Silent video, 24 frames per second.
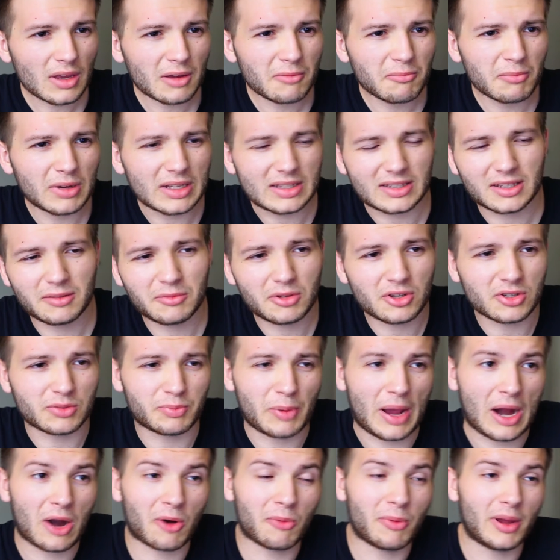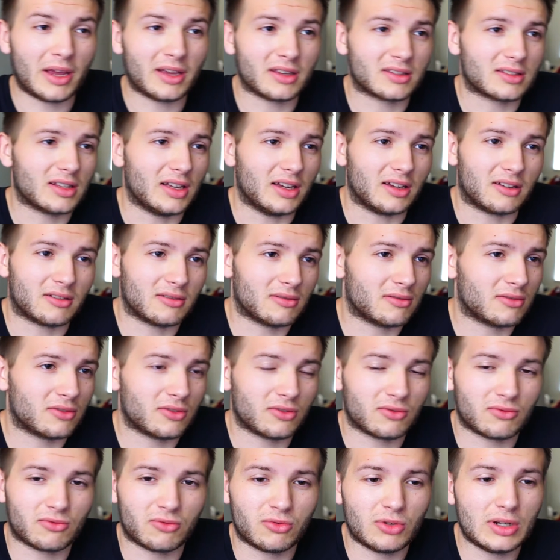But some of those power banks, like
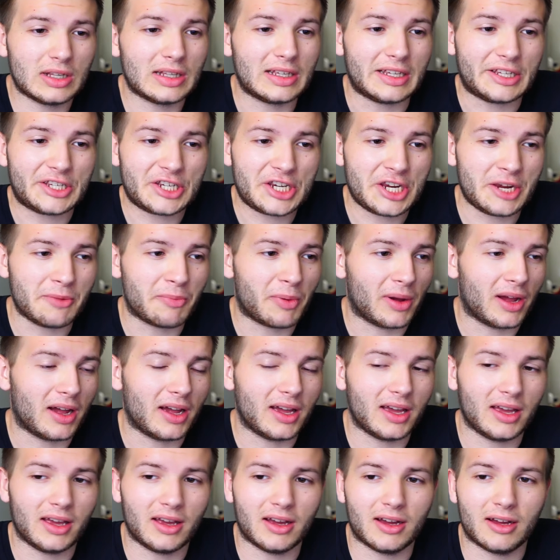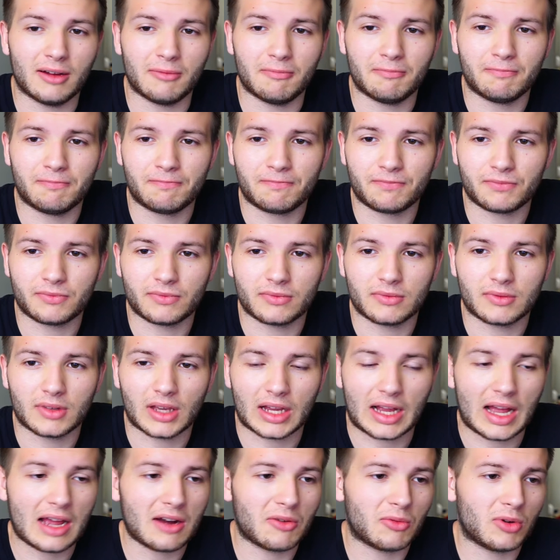really cheap. I
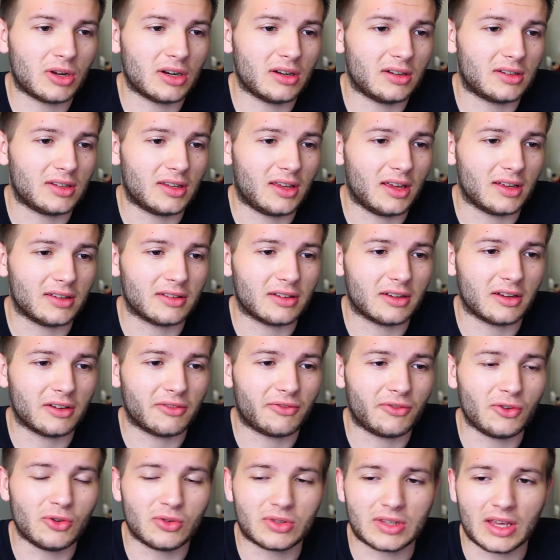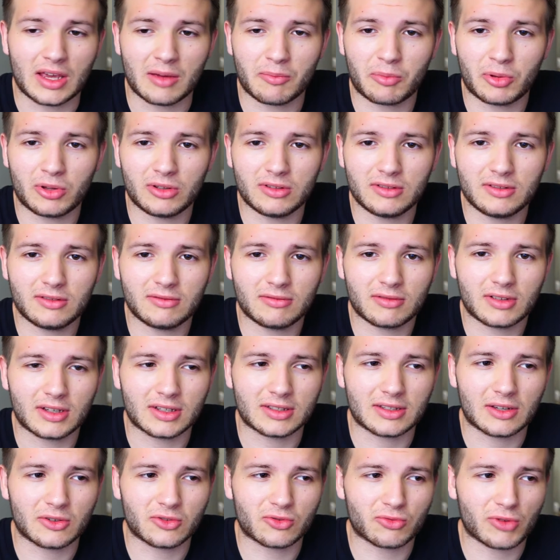kind of wanted to get a few samples
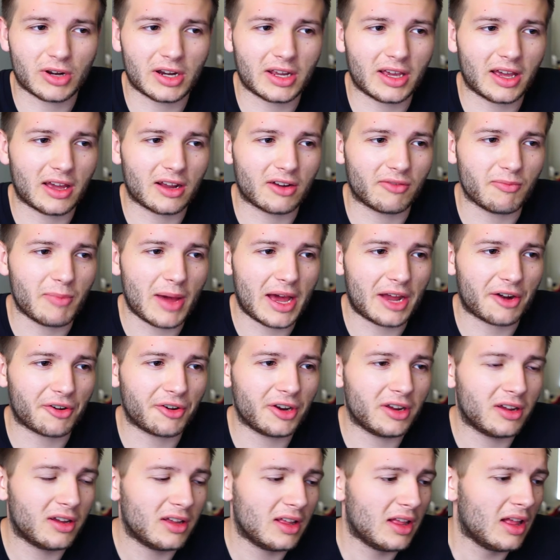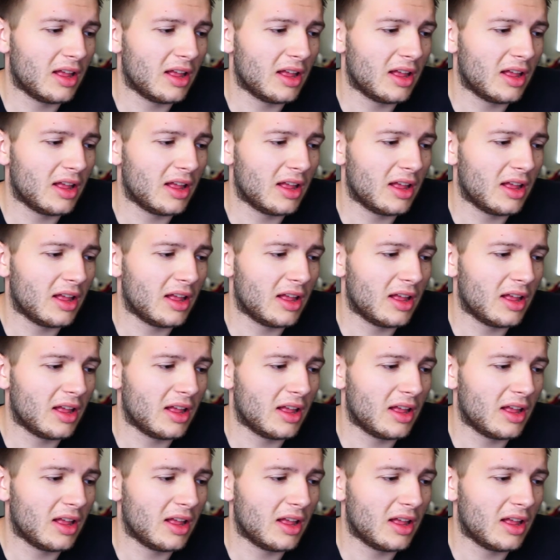because I was running out of battery.